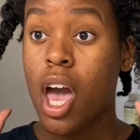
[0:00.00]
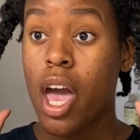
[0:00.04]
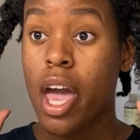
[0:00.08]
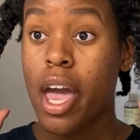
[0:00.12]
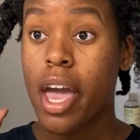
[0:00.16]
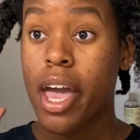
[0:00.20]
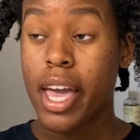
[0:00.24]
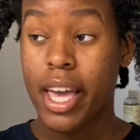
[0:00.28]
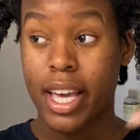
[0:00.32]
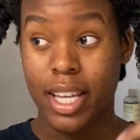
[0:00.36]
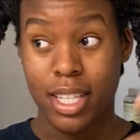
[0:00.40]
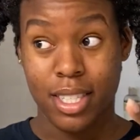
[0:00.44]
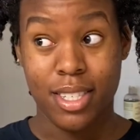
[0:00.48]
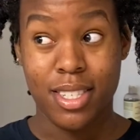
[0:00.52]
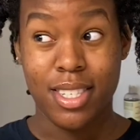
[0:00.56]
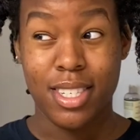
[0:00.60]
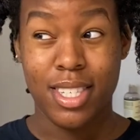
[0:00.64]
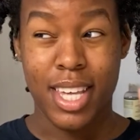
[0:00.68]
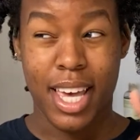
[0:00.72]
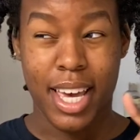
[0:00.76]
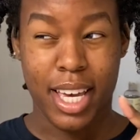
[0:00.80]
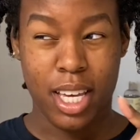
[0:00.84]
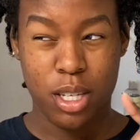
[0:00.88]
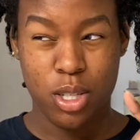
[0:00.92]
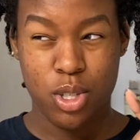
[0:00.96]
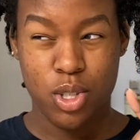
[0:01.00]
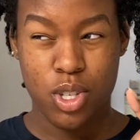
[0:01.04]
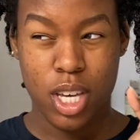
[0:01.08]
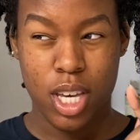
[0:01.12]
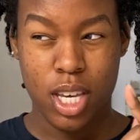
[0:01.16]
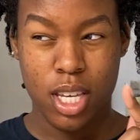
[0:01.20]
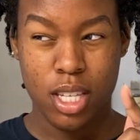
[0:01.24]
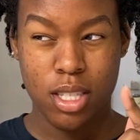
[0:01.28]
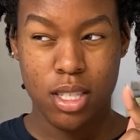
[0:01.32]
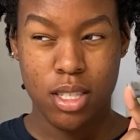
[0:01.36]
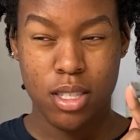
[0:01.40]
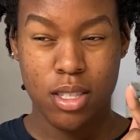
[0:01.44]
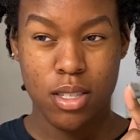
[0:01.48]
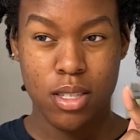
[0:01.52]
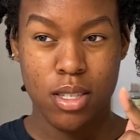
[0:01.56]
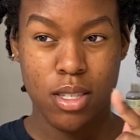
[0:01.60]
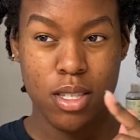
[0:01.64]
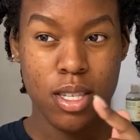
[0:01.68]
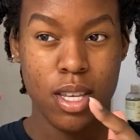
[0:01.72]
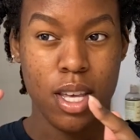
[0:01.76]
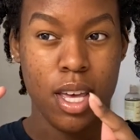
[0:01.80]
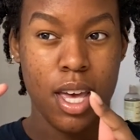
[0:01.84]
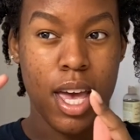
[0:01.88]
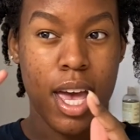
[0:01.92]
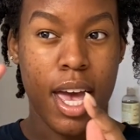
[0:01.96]
in sections
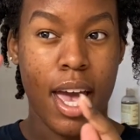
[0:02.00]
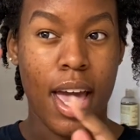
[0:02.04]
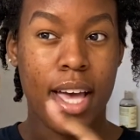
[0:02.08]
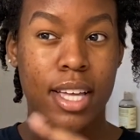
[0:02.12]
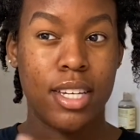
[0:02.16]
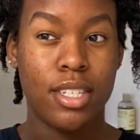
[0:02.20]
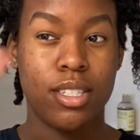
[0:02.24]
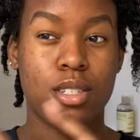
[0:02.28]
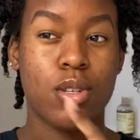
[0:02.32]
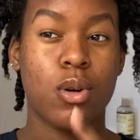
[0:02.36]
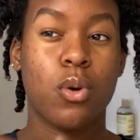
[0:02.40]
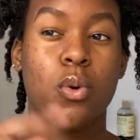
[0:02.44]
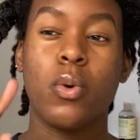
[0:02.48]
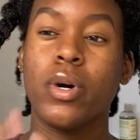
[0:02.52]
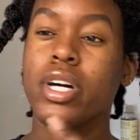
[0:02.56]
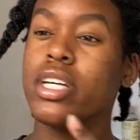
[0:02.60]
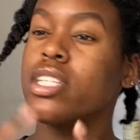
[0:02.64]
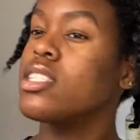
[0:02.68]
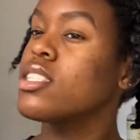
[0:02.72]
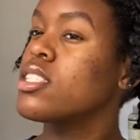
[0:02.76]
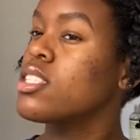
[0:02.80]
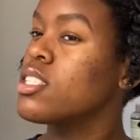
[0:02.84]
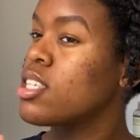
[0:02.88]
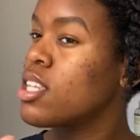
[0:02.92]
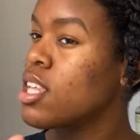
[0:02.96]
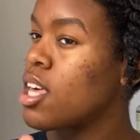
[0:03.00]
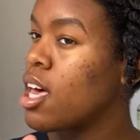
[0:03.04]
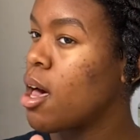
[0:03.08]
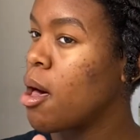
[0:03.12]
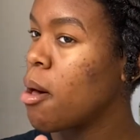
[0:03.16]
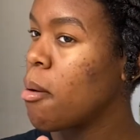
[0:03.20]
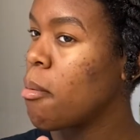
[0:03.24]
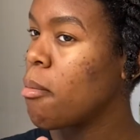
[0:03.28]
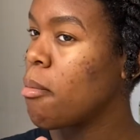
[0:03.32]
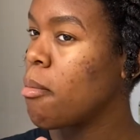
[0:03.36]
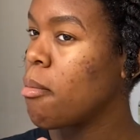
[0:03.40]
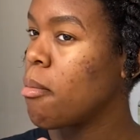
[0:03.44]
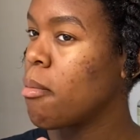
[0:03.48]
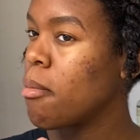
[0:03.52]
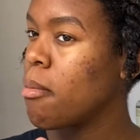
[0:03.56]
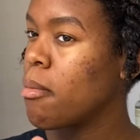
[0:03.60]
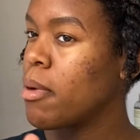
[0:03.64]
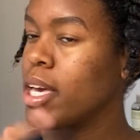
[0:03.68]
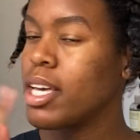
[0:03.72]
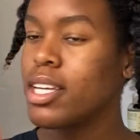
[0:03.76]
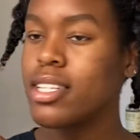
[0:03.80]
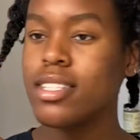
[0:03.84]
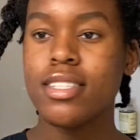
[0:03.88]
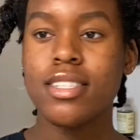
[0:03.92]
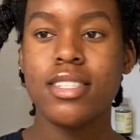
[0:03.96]
and twist them
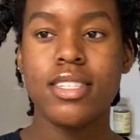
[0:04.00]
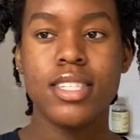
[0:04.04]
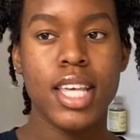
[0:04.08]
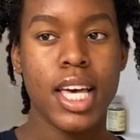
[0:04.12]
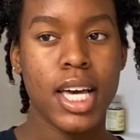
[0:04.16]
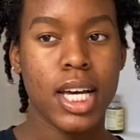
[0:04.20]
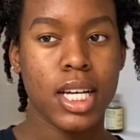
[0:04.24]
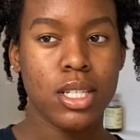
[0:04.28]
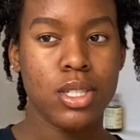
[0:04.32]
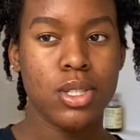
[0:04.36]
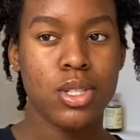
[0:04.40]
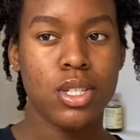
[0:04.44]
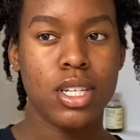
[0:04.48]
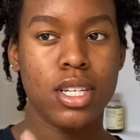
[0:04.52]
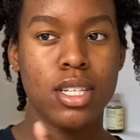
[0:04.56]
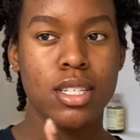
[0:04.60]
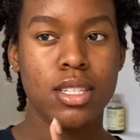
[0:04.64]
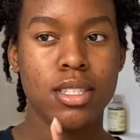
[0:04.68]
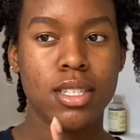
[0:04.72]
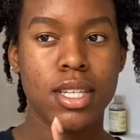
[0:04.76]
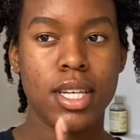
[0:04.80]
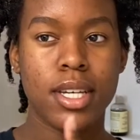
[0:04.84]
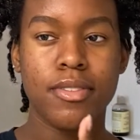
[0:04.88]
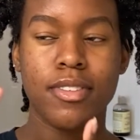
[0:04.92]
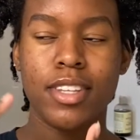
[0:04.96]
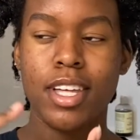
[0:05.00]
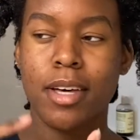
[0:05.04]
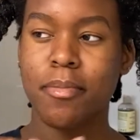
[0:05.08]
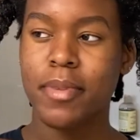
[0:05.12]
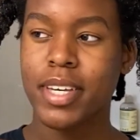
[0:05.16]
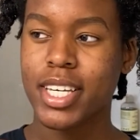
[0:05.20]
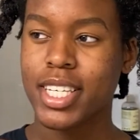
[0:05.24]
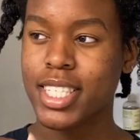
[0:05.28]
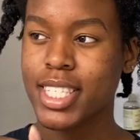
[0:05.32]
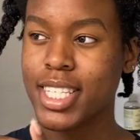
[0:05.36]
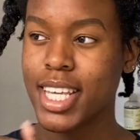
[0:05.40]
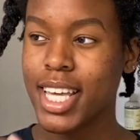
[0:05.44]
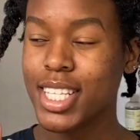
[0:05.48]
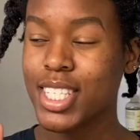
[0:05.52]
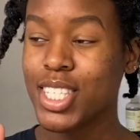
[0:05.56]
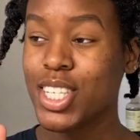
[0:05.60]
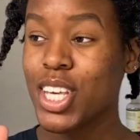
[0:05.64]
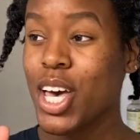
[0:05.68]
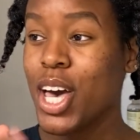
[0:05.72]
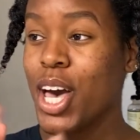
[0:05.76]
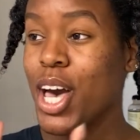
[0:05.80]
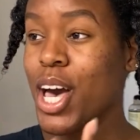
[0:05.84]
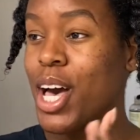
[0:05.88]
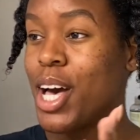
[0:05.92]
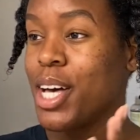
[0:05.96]
in sections, if that makes sense,
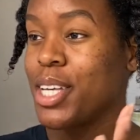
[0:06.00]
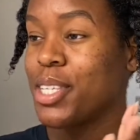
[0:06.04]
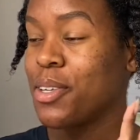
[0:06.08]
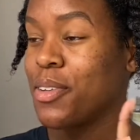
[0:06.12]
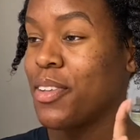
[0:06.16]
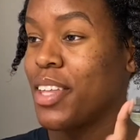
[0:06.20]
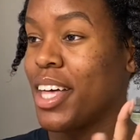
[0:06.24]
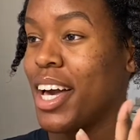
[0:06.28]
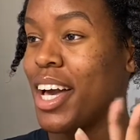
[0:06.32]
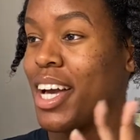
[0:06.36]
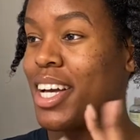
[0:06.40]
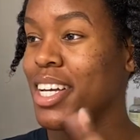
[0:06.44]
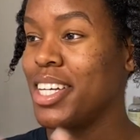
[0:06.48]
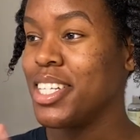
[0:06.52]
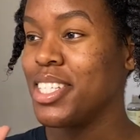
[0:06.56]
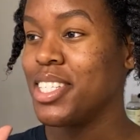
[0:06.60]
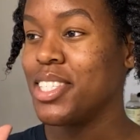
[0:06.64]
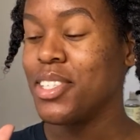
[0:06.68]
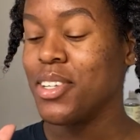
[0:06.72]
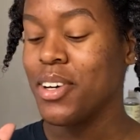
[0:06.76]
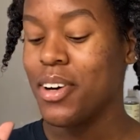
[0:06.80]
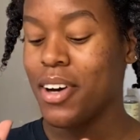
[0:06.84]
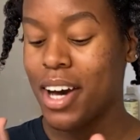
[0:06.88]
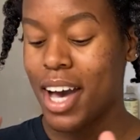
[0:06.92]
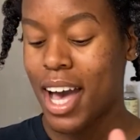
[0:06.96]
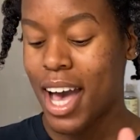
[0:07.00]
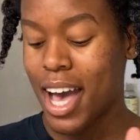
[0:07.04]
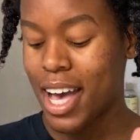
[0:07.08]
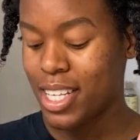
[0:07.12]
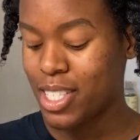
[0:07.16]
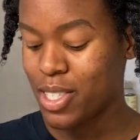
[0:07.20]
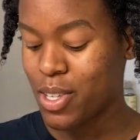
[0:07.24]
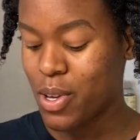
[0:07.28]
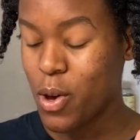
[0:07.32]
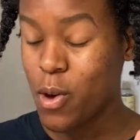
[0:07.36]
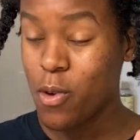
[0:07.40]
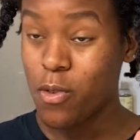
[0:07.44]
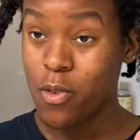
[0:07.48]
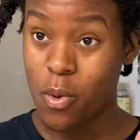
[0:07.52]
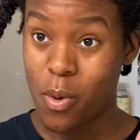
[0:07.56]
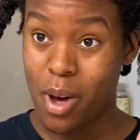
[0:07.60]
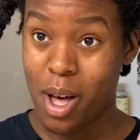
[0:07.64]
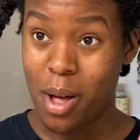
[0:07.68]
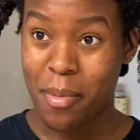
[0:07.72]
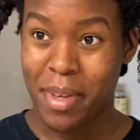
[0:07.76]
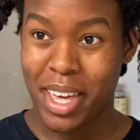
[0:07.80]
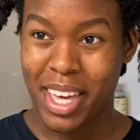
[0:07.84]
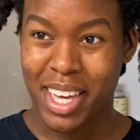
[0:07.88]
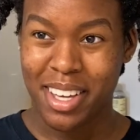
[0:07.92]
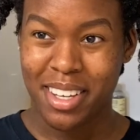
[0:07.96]
so that it's not as
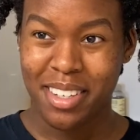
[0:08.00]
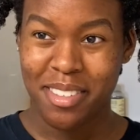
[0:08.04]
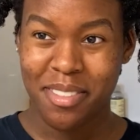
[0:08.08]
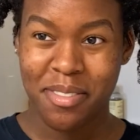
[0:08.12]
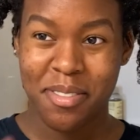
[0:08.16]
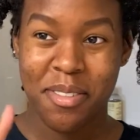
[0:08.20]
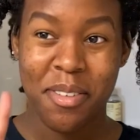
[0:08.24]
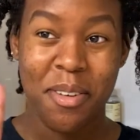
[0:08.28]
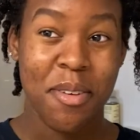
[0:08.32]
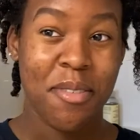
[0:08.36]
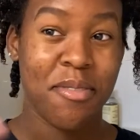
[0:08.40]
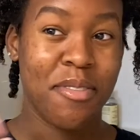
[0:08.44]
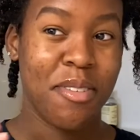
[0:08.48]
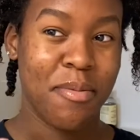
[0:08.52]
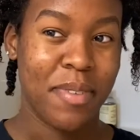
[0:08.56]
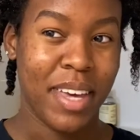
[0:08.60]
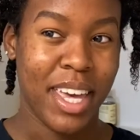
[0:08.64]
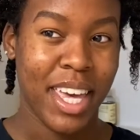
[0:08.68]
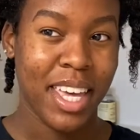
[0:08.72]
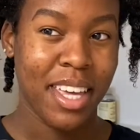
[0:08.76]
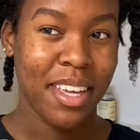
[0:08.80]
overwhelming for me.